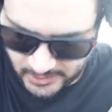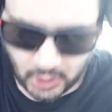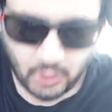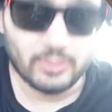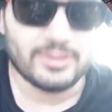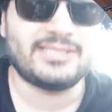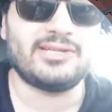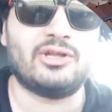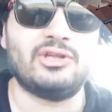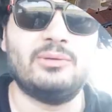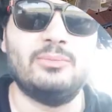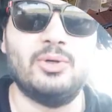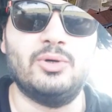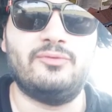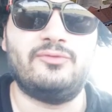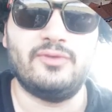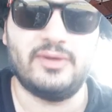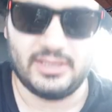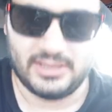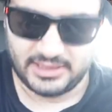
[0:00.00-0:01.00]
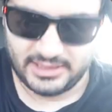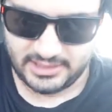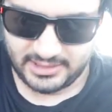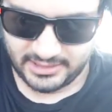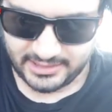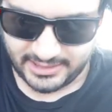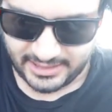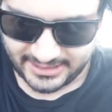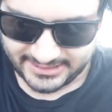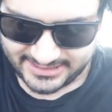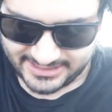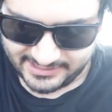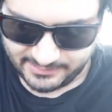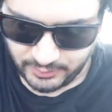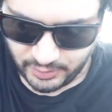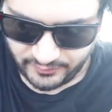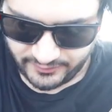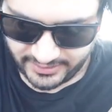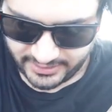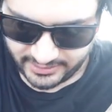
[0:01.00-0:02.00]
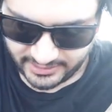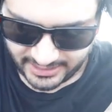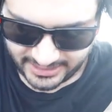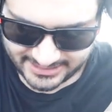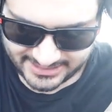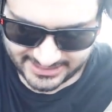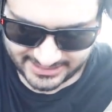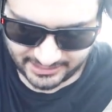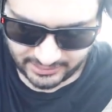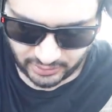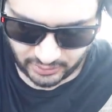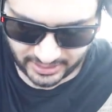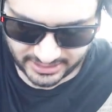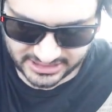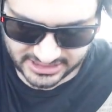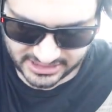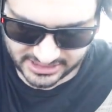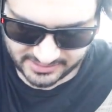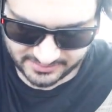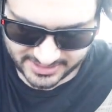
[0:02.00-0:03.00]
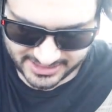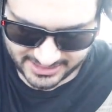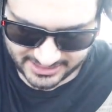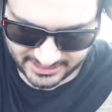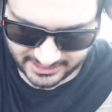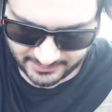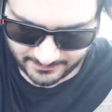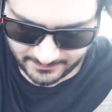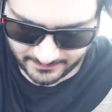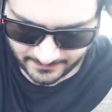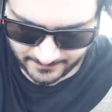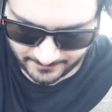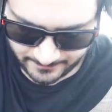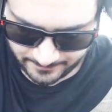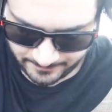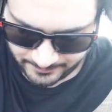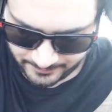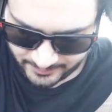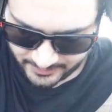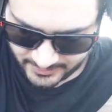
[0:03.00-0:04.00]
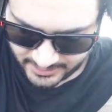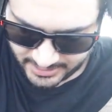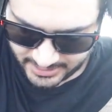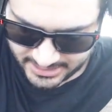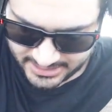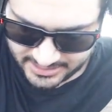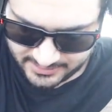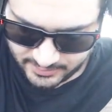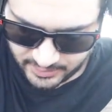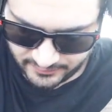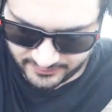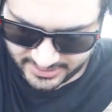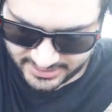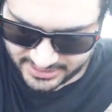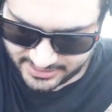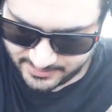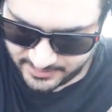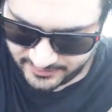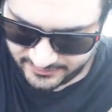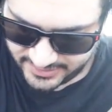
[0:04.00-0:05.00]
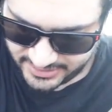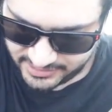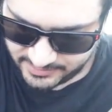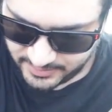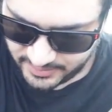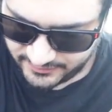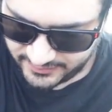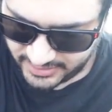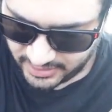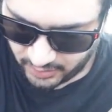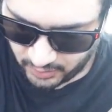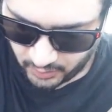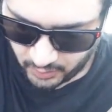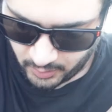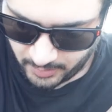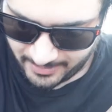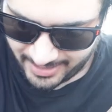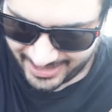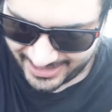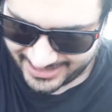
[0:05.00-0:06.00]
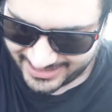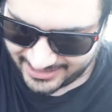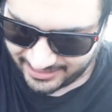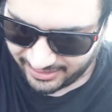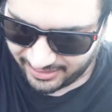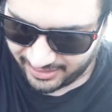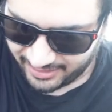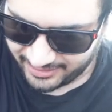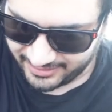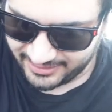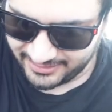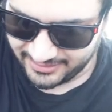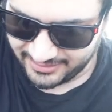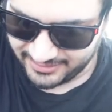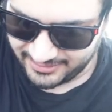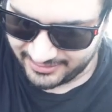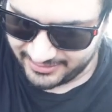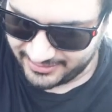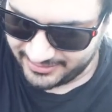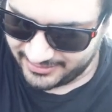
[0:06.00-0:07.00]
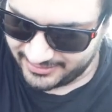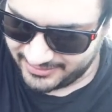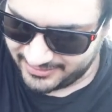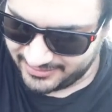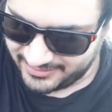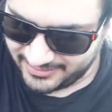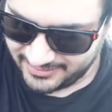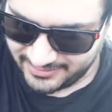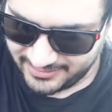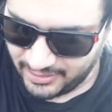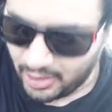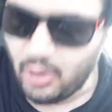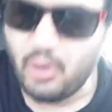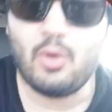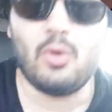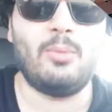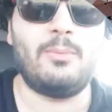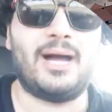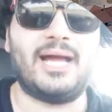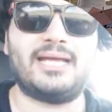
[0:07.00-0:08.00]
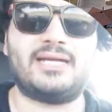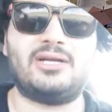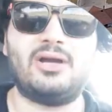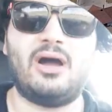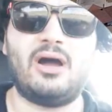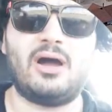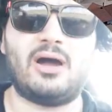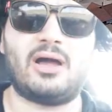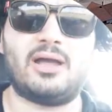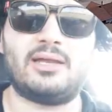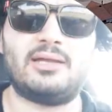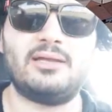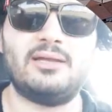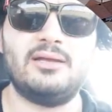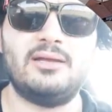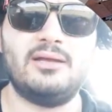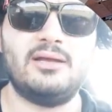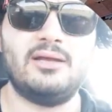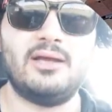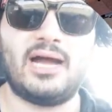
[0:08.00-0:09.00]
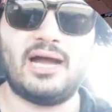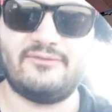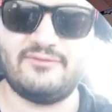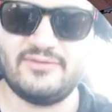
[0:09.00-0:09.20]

Oh, he's on the move. Guys, he's moving. I see. Oh, I see some steam. He's moving, he's moving, he's moving. Oh my God. Oh my God.